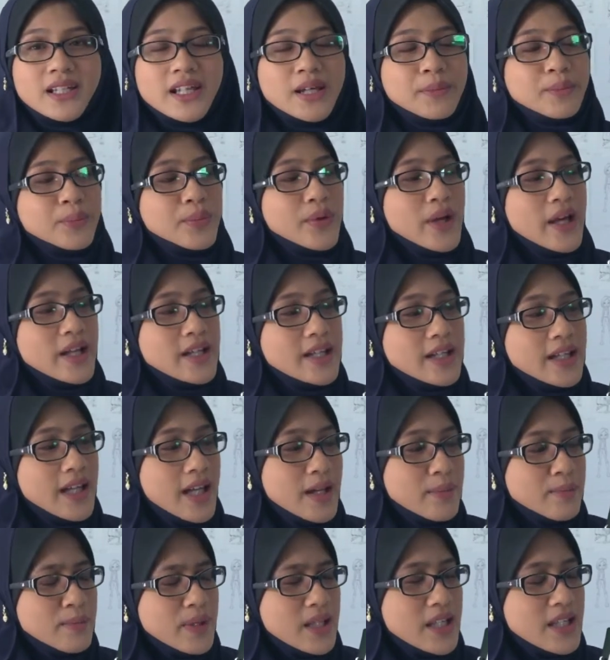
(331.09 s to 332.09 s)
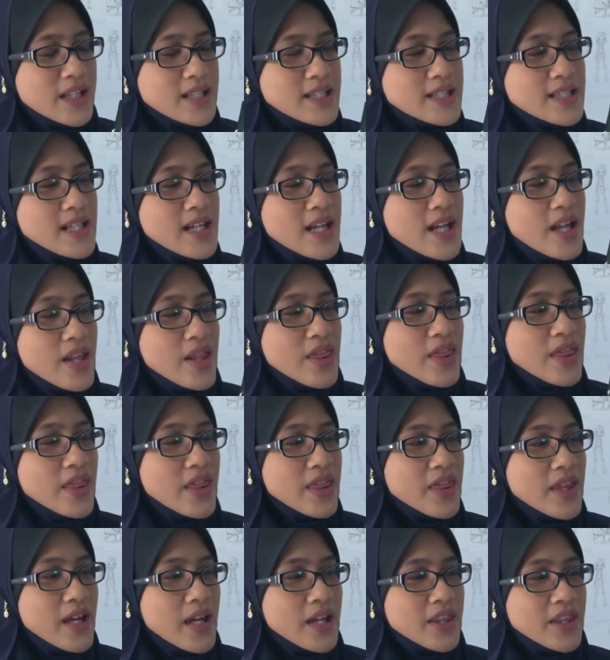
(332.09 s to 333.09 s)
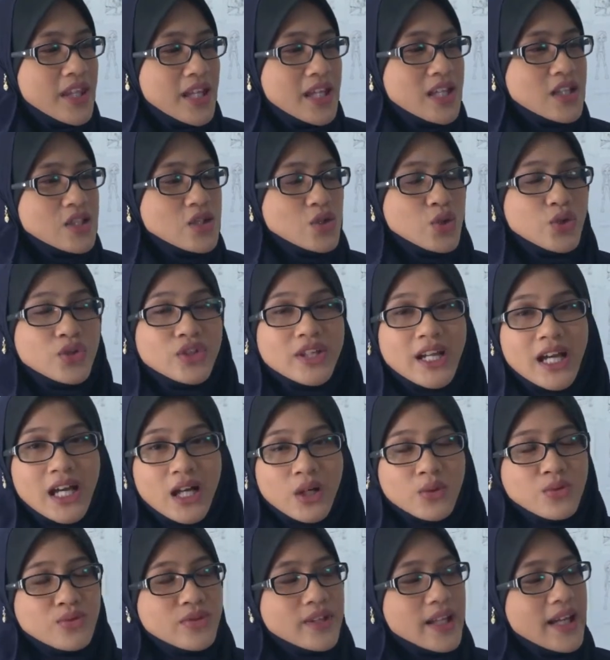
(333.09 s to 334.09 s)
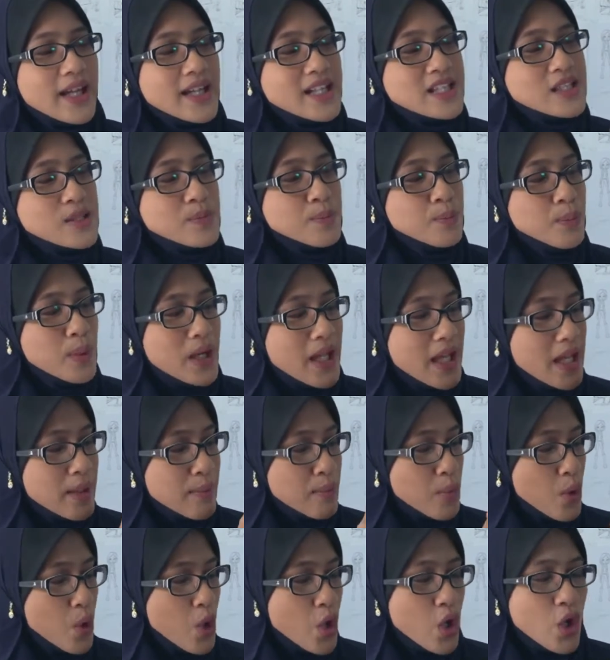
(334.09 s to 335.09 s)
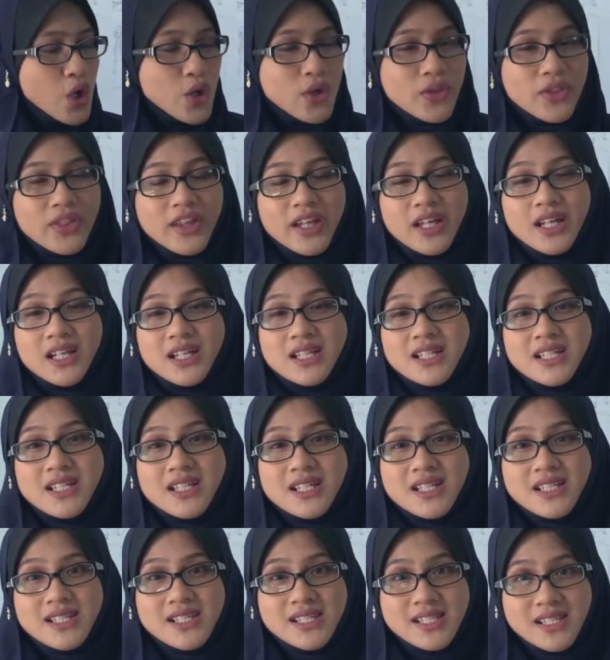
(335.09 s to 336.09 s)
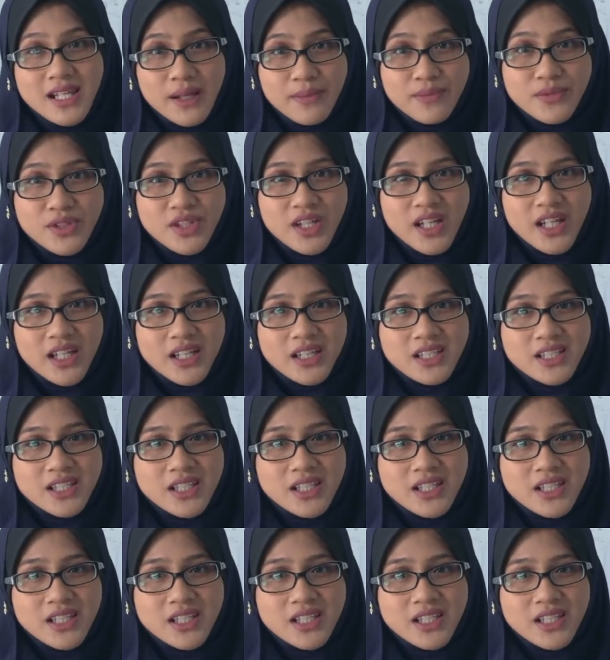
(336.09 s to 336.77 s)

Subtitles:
The predicate means things or noun that explain more on the subject.